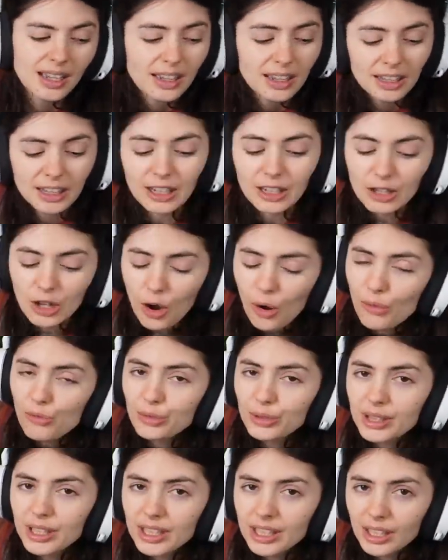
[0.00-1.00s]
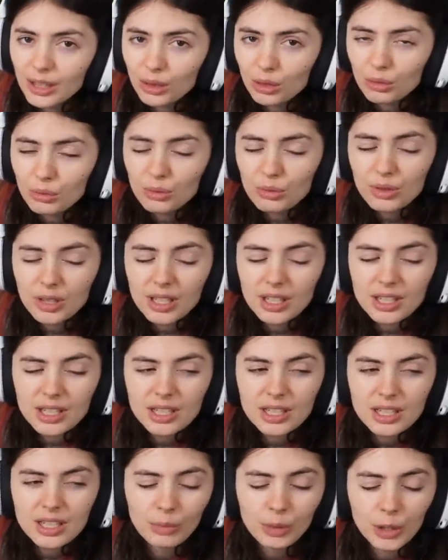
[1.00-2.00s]
Gonna hopefully get through
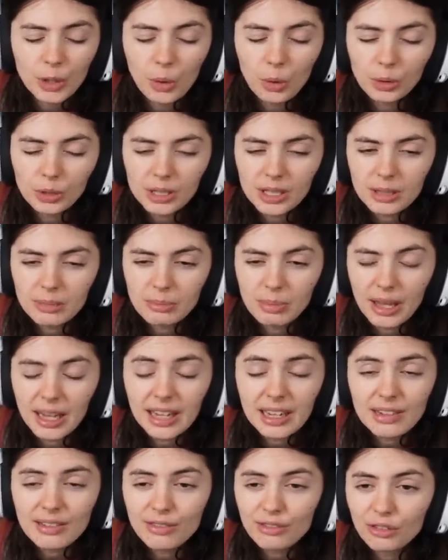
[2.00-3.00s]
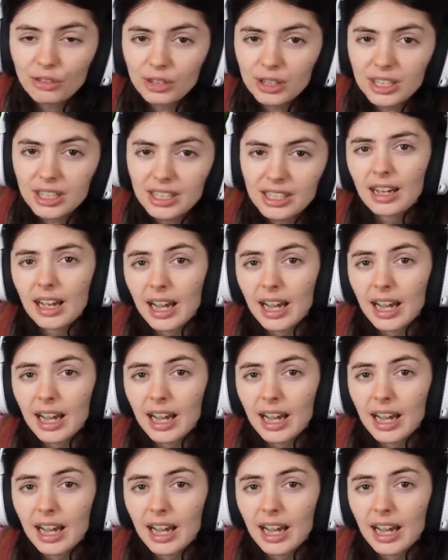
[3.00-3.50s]
this recording pain-free.